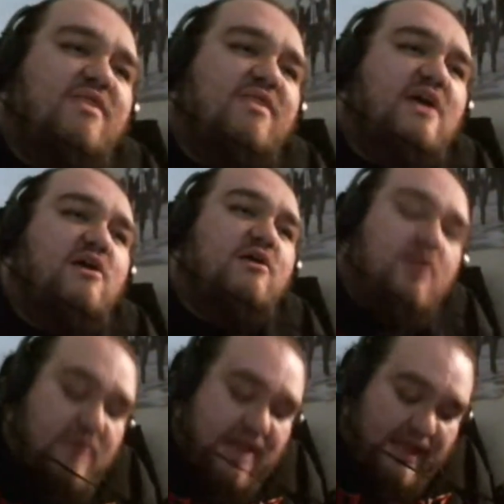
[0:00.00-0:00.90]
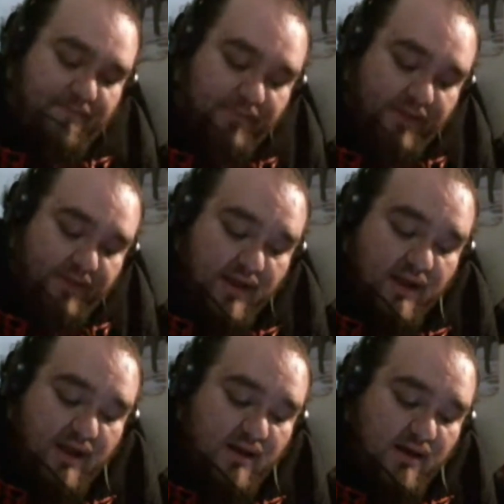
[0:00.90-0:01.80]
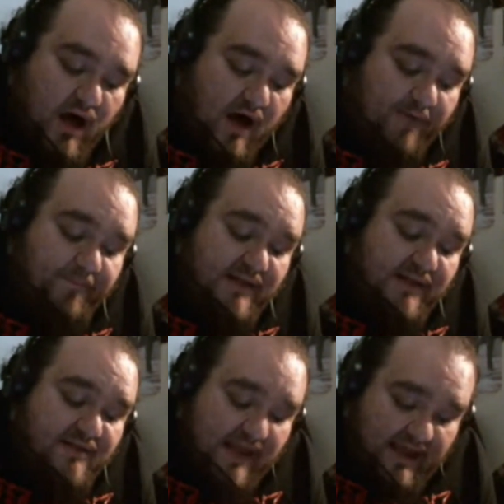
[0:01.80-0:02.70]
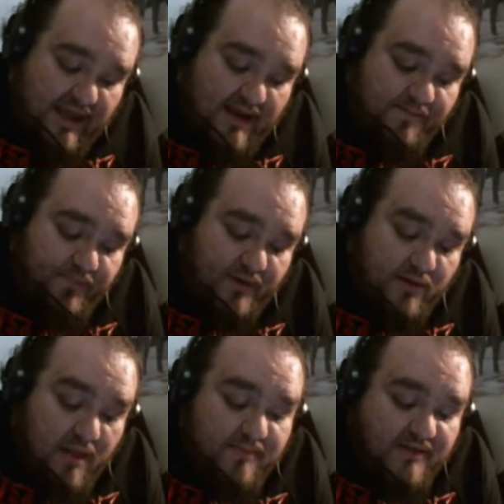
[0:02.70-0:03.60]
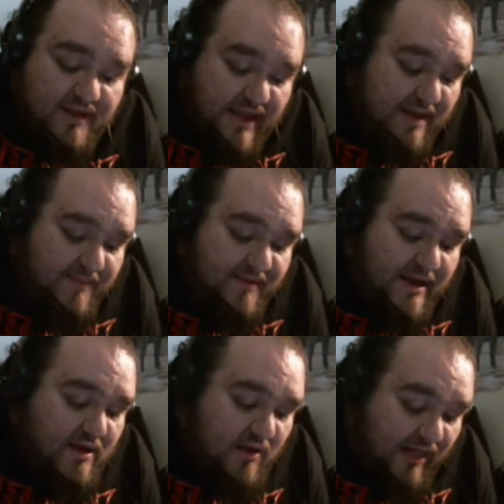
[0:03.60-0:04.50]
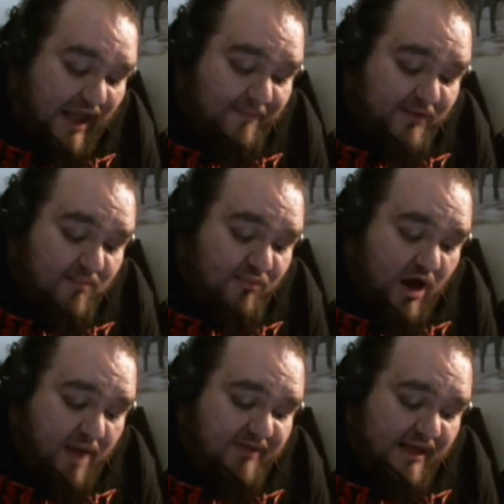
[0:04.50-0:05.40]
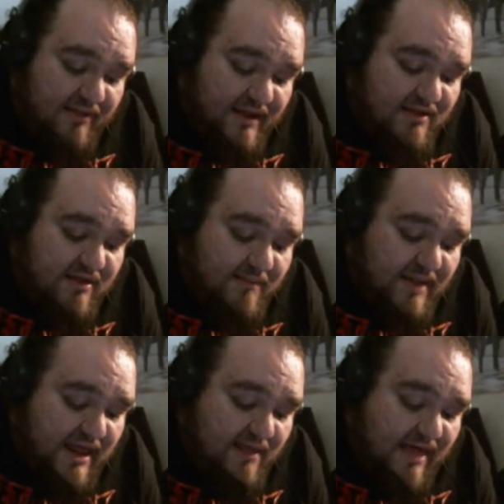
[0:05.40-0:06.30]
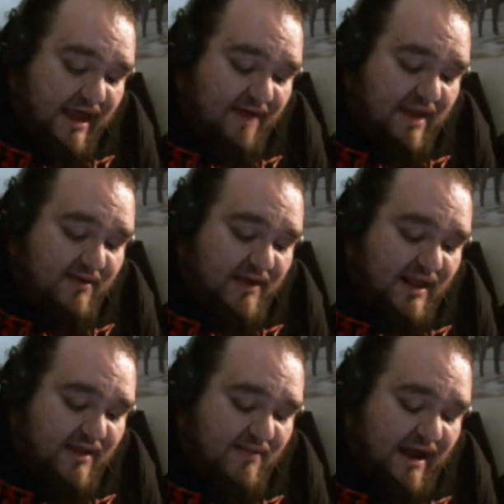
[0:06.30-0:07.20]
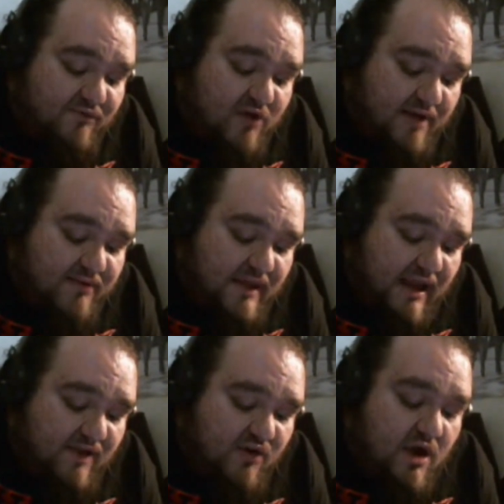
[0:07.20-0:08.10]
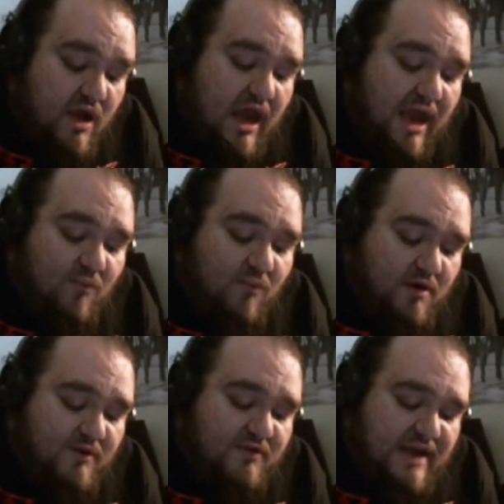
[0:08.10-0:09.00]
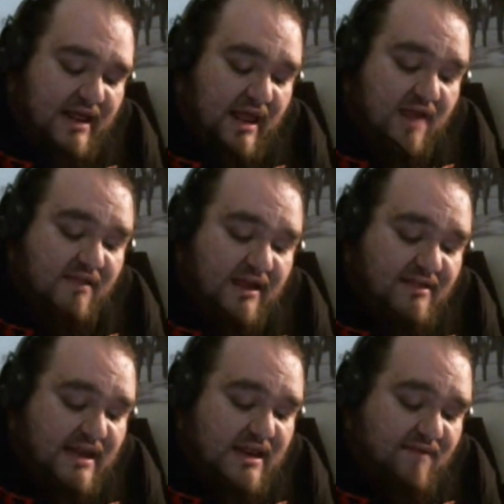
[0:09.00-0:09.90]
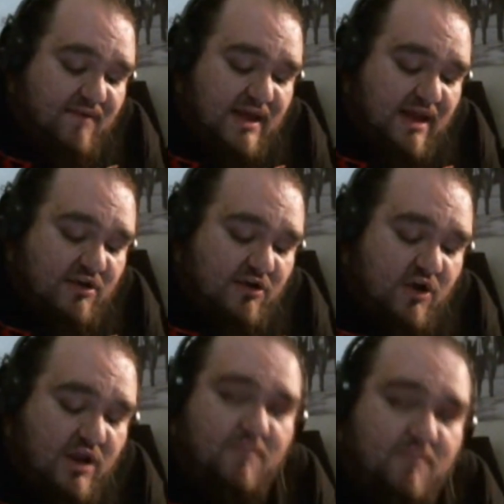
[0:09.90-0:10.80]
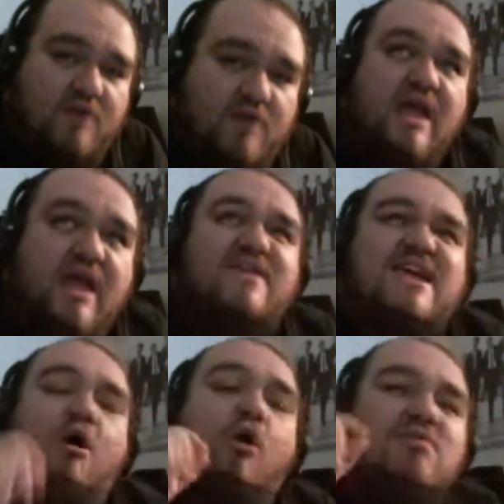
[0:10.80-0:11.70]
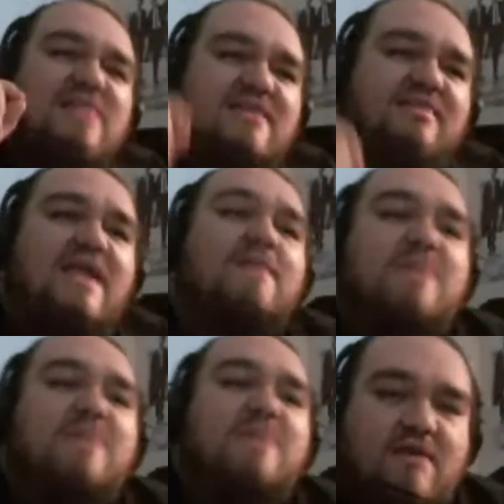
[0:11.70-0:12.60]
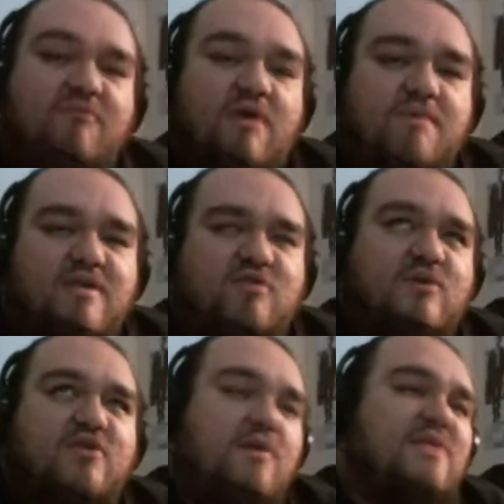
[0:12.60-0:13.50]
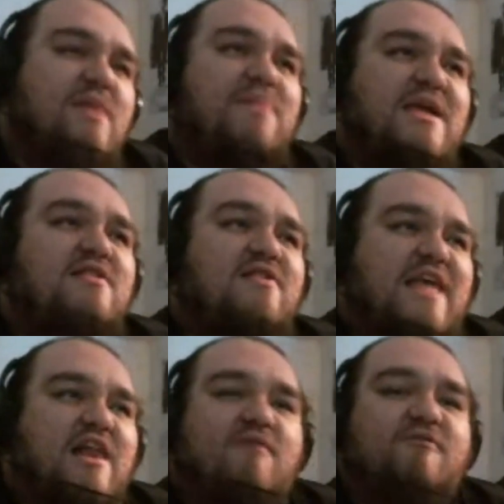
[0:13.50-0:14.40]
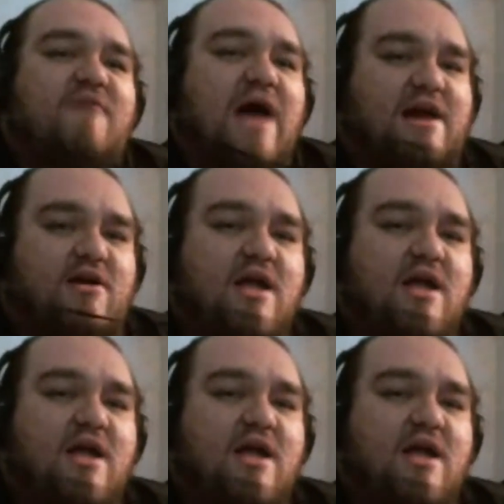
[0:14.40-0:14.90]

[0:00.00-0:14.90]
including offbeat singing, clumsy dancing, collapsing props that lead to them getting laughed off stage, and worse yet, they didn't even get their cutie marks. The only thing missing from this was something being set on fire.